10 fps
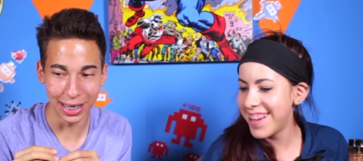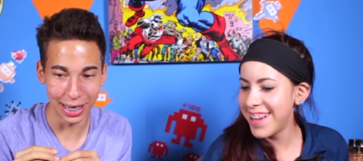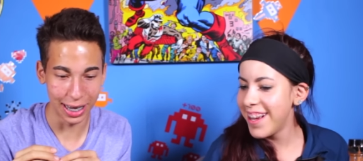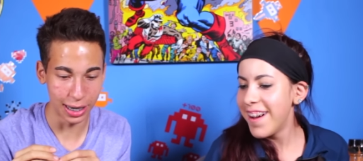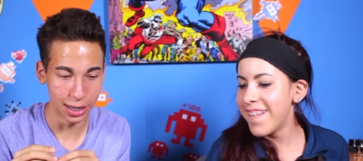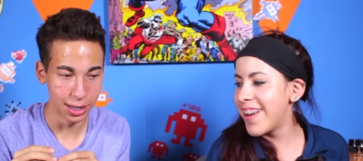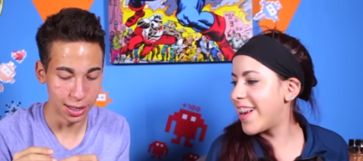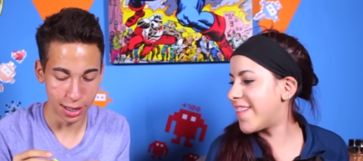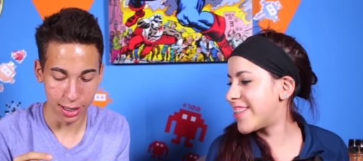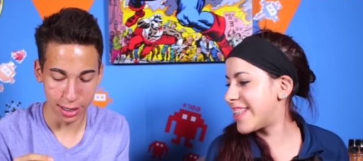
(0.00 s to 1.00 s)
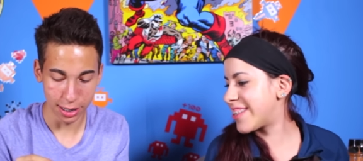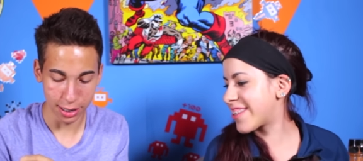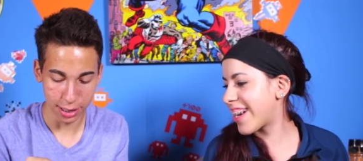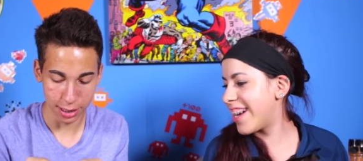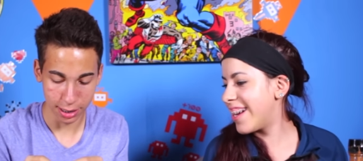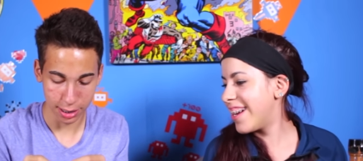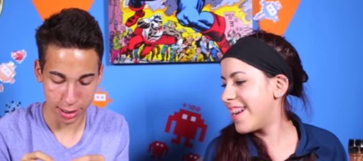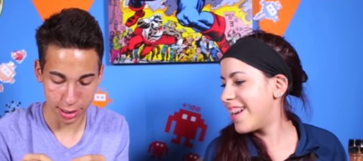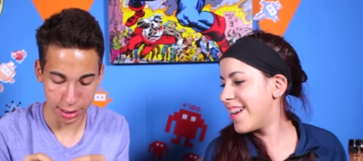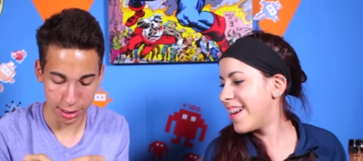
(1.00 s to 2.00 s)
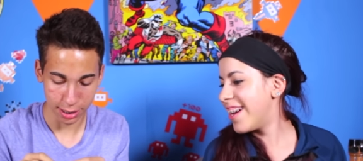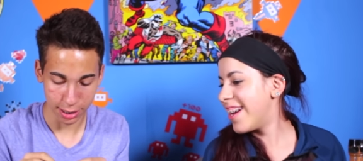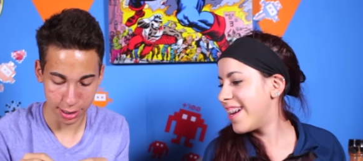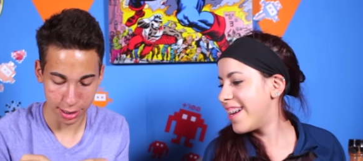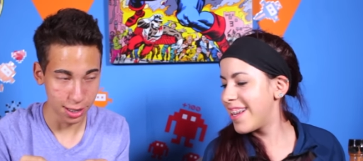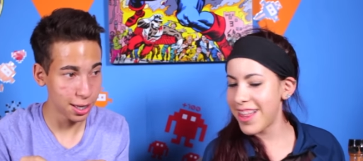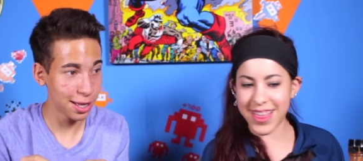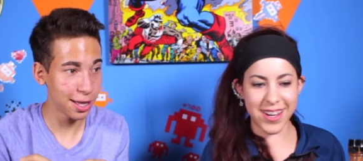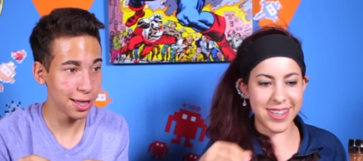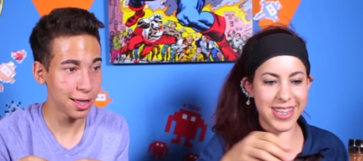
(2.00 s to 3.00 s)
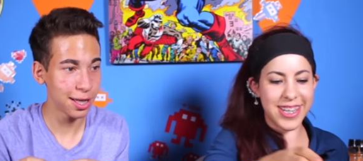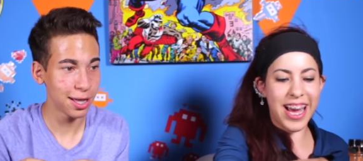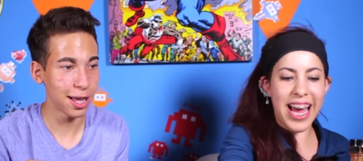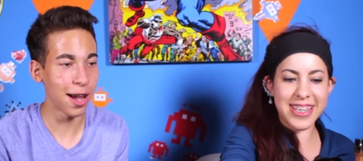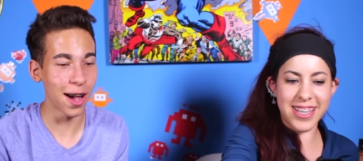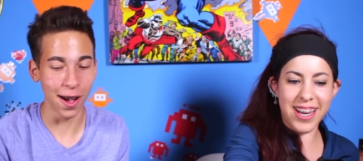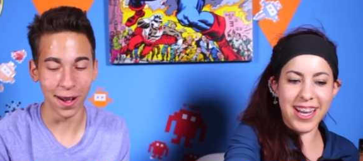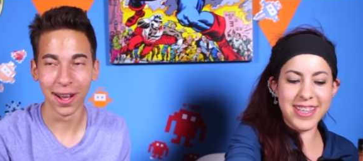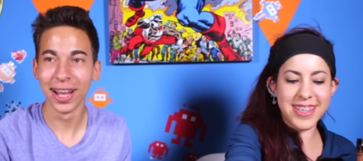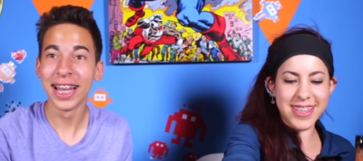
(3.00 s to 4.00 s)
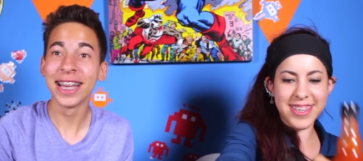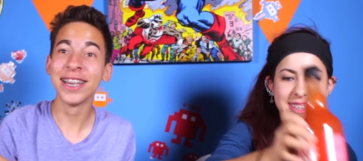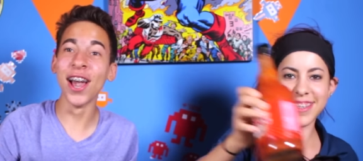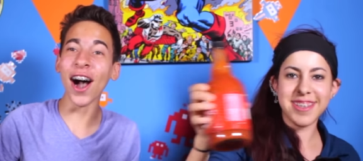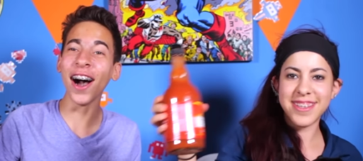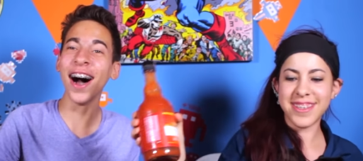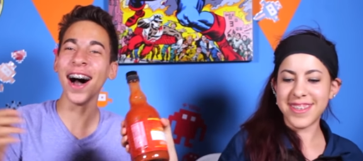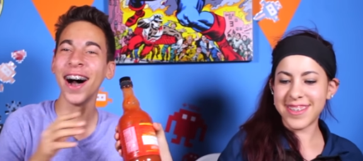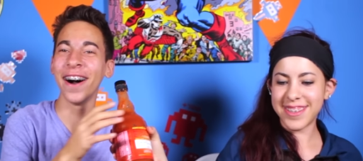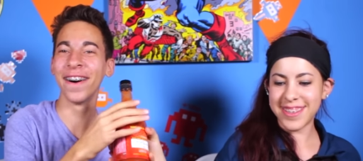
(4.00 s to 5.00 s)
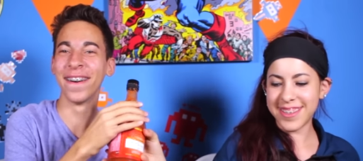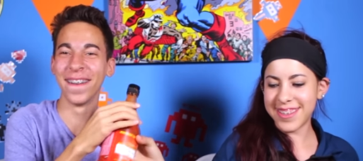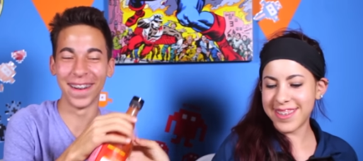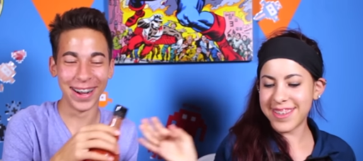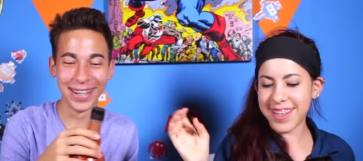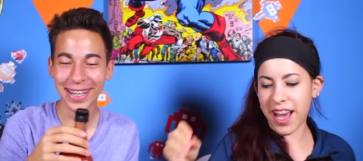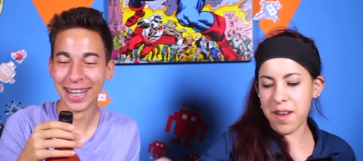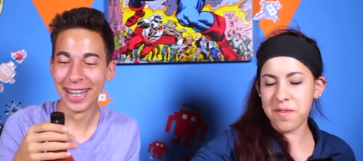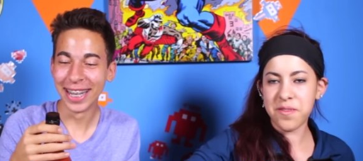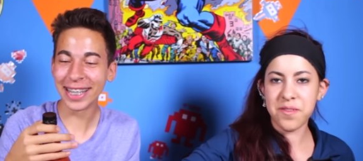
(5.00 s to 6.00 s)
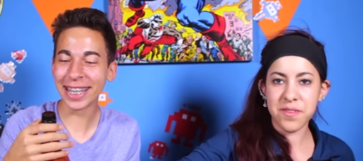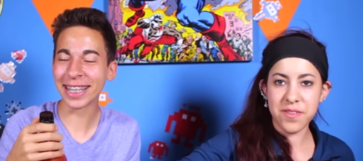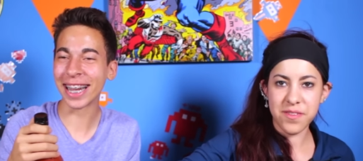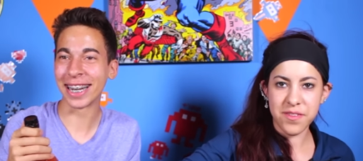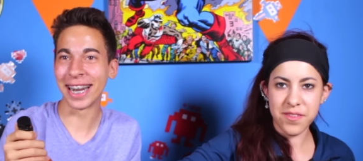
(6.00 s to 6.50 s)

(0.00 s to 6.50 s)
Speaker 1: second.
Speaker 2: What number did you get? 13 hot
Speaker 1: sauce. Yo! Okay. This is like